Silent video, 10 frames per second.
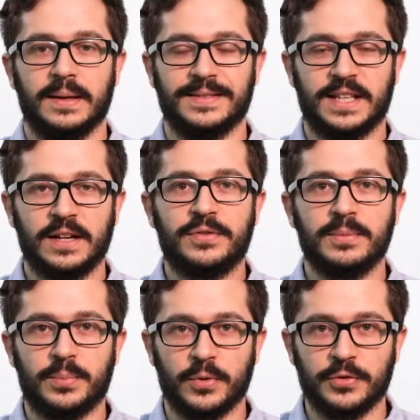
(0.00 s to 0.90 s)

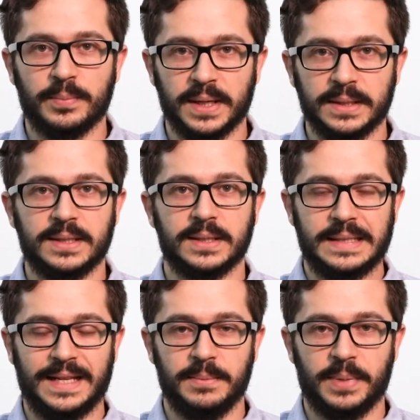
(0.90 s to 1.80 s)
Self-improvement
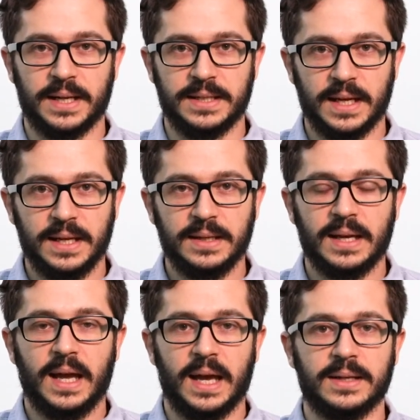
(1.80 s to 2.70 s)
day by day
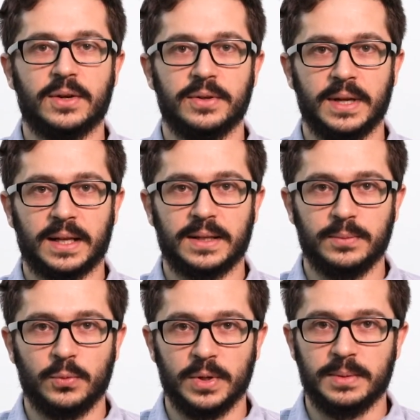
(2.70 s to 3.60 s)
and
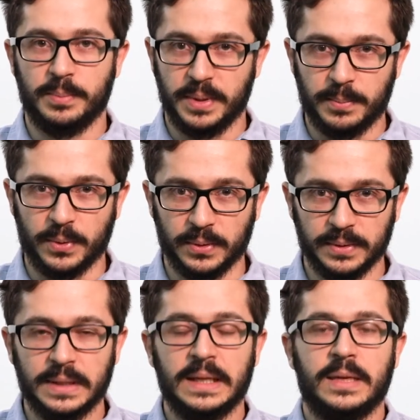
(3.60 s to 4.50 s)
connecting with people
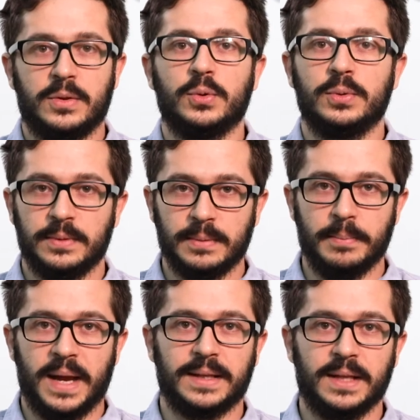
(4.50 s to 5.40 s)
to
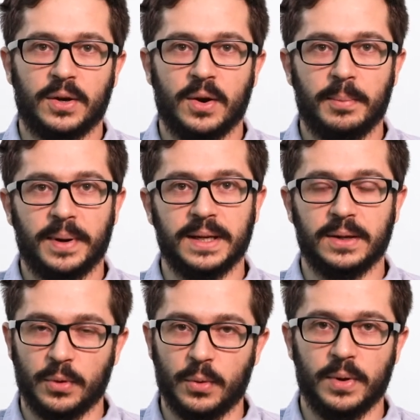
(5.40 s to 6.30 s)
make the company
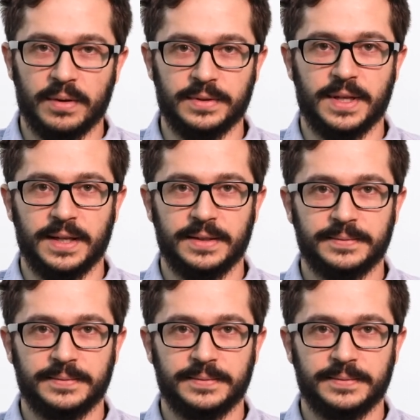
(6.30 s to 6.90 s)
grow every day.